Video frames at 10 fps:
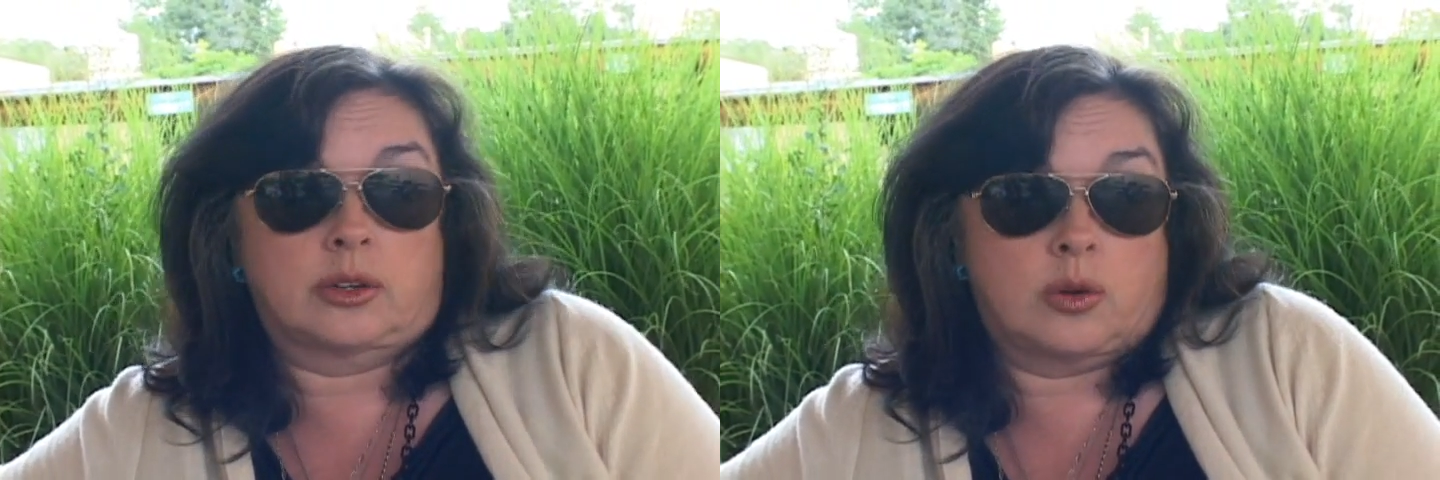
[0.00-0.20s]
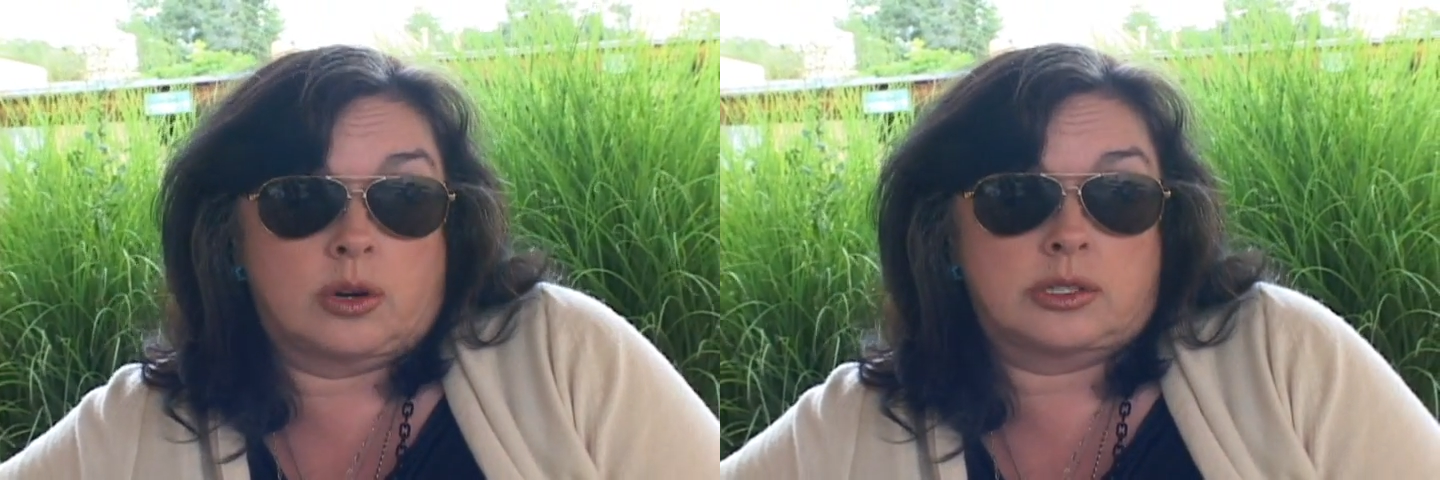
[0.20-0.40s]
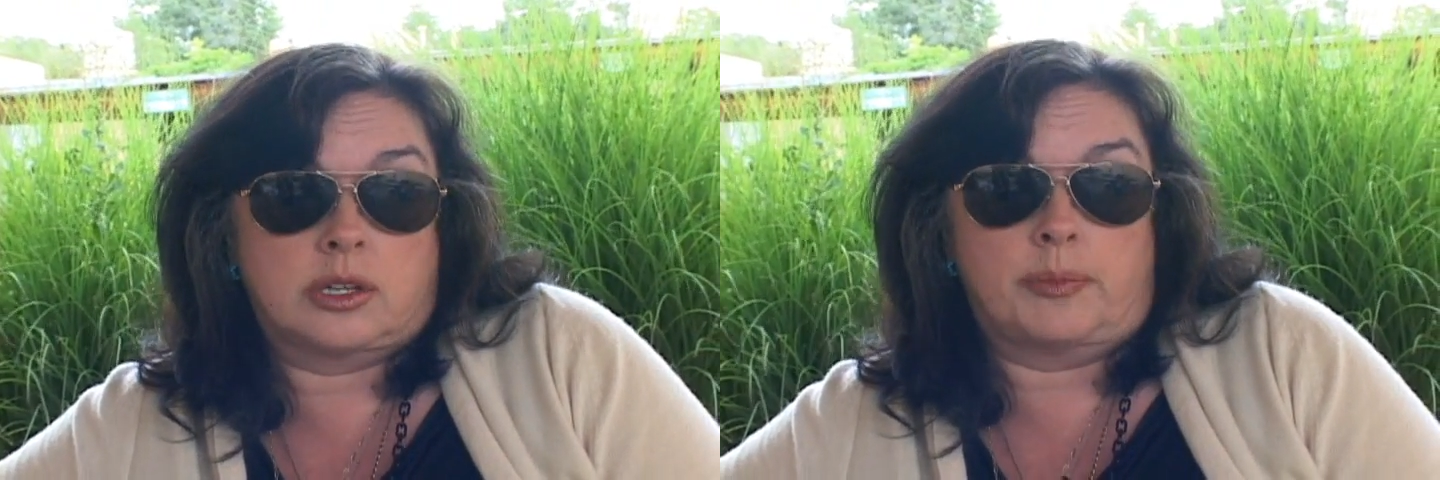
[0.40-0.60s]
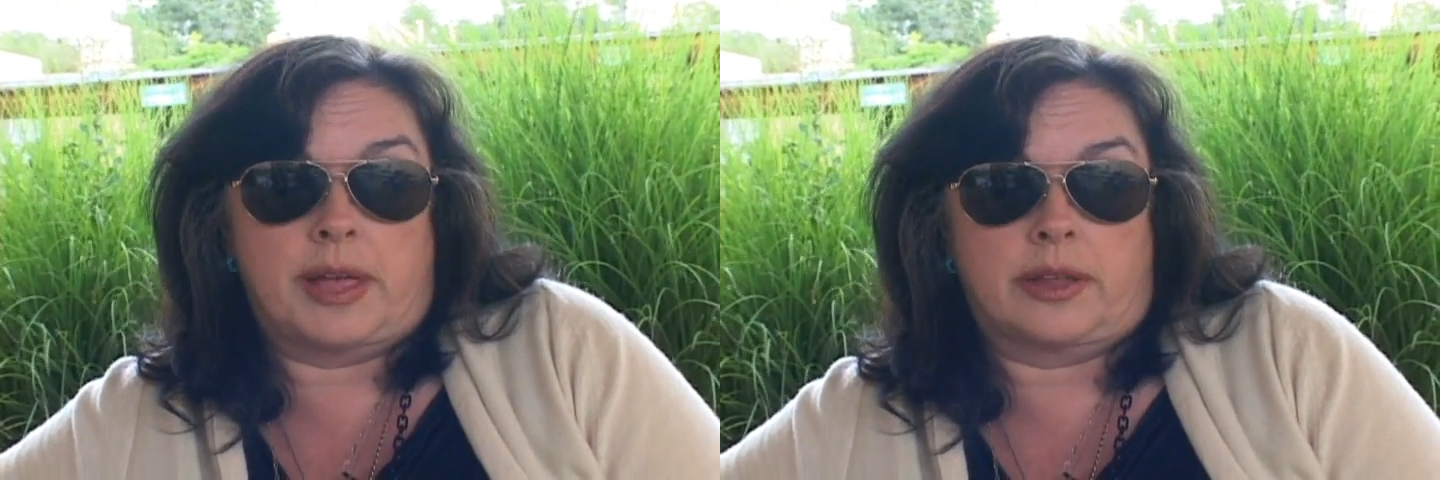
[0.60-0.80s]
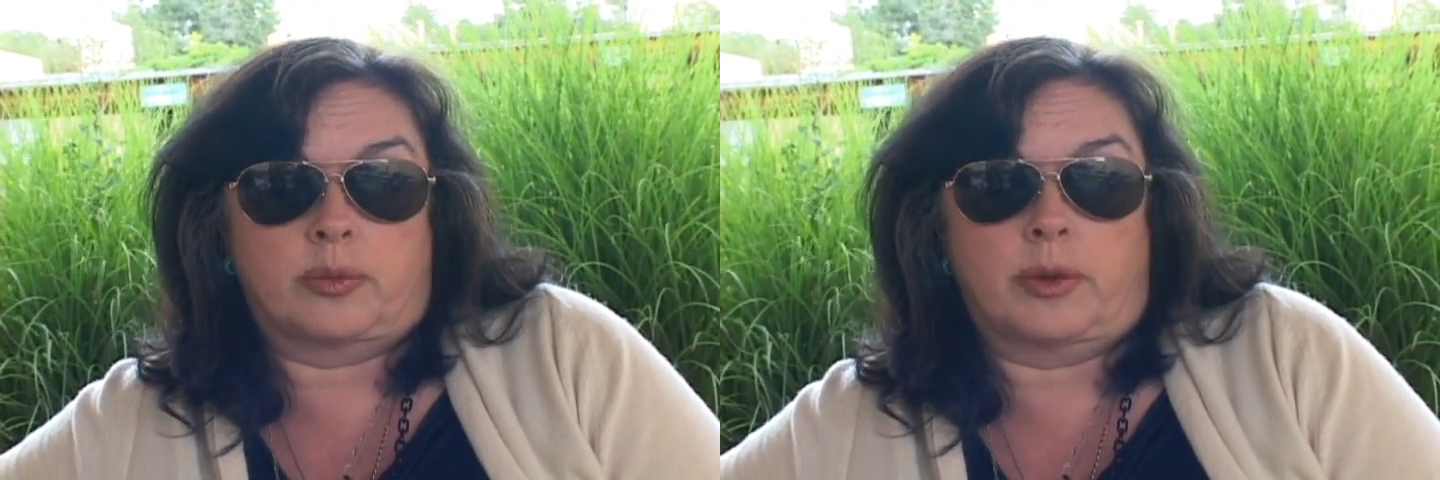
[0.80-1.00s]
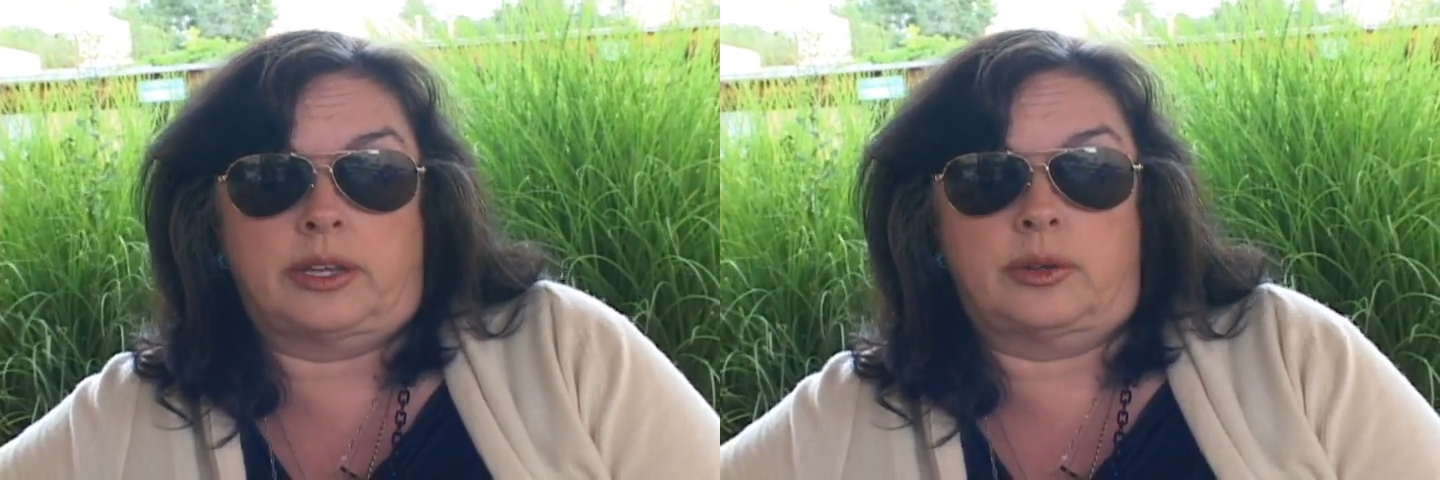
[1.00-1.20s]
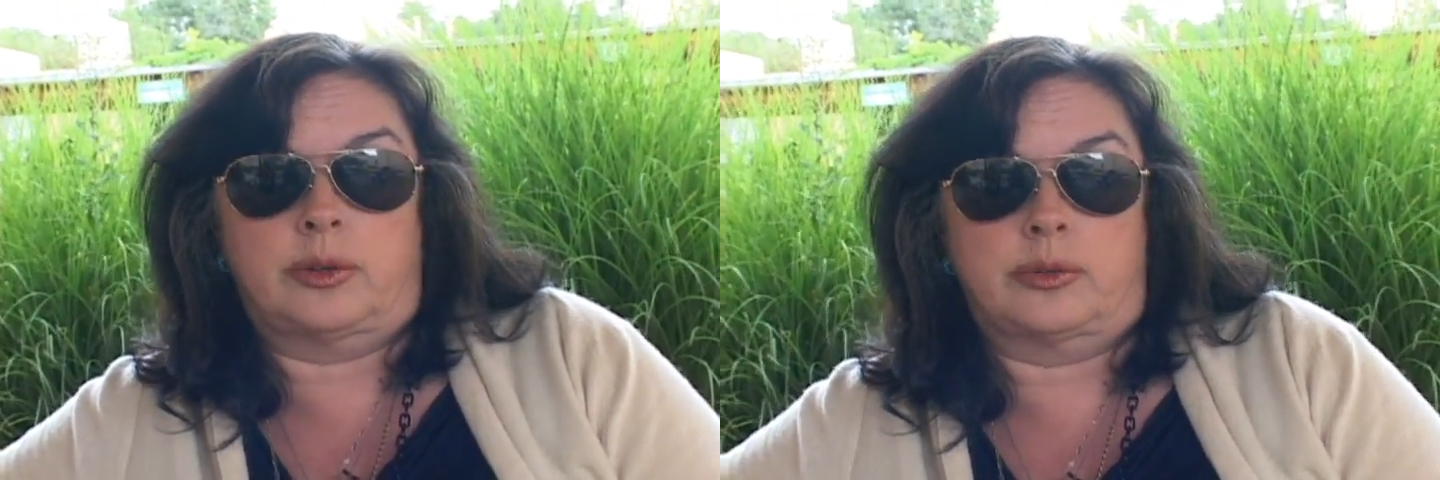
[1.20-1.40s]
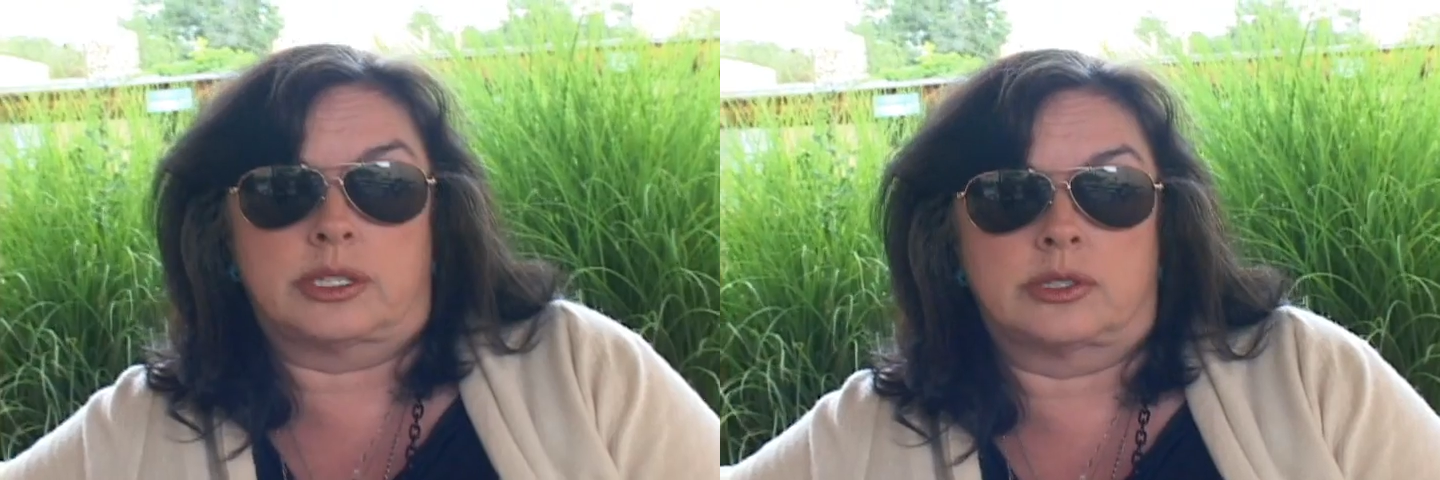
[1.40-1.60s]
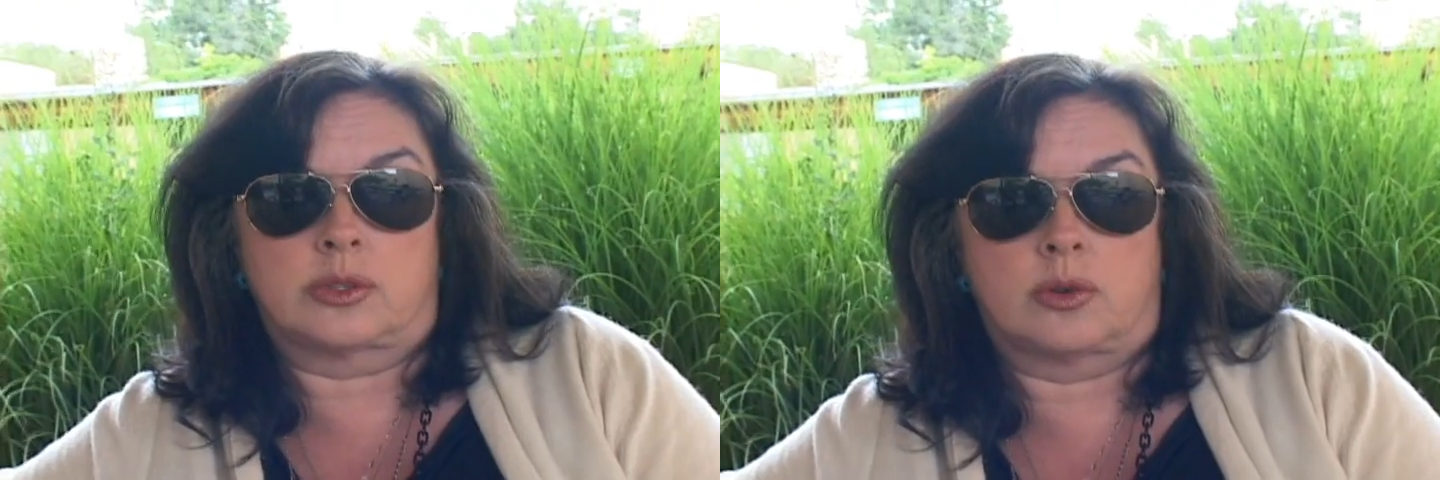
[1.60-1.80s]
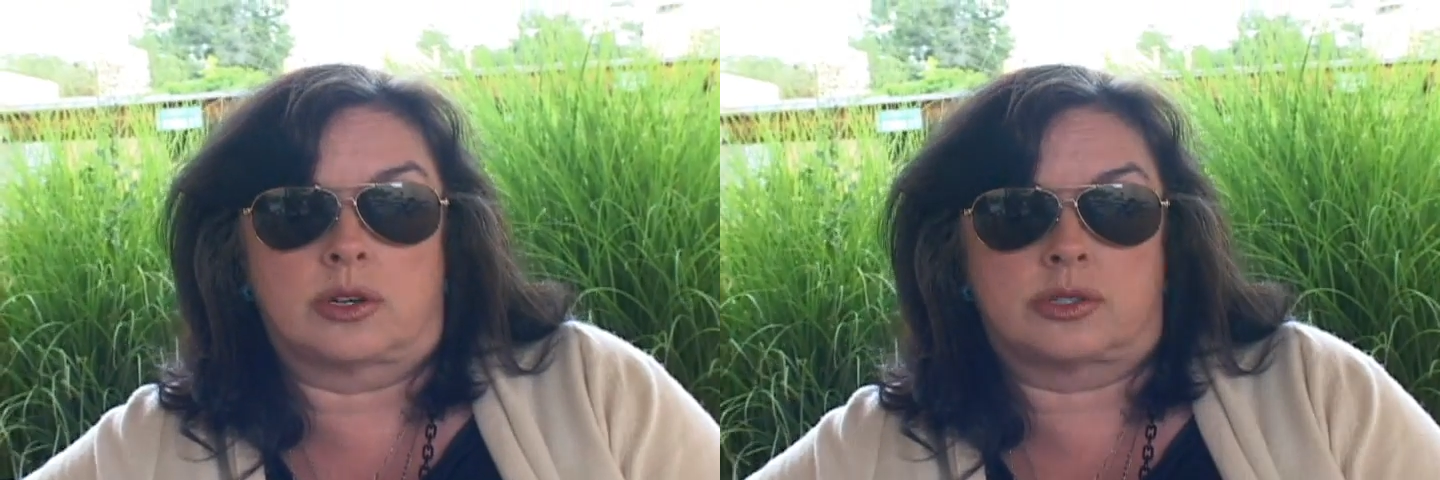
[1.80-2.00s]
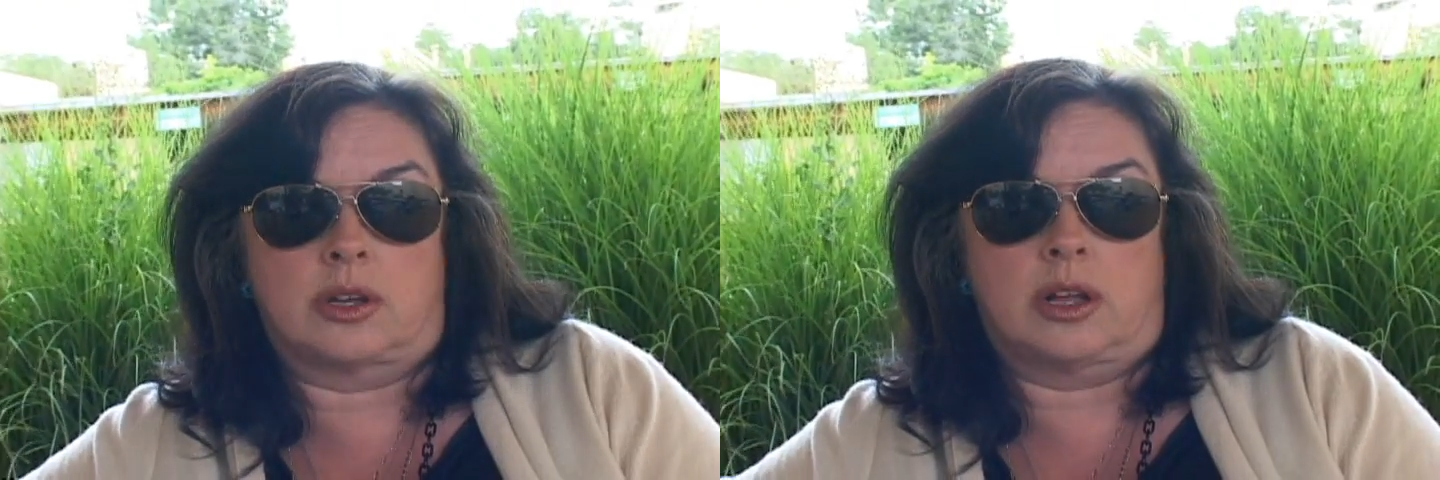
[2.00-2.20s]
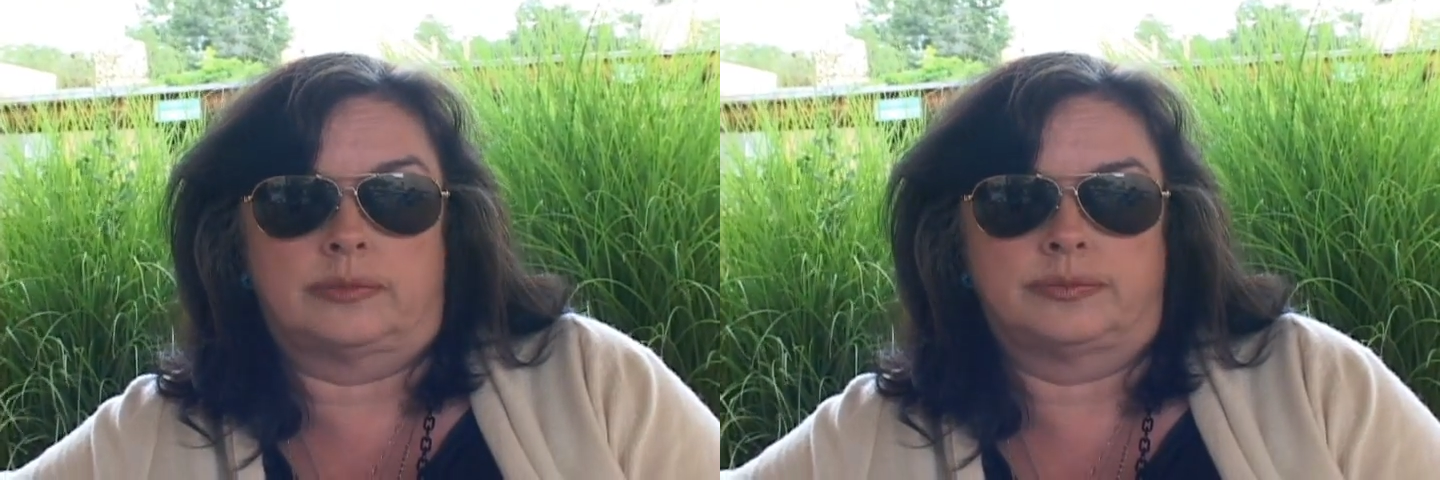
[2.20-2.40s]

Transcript: cortisol pathway and you use it as cortisol.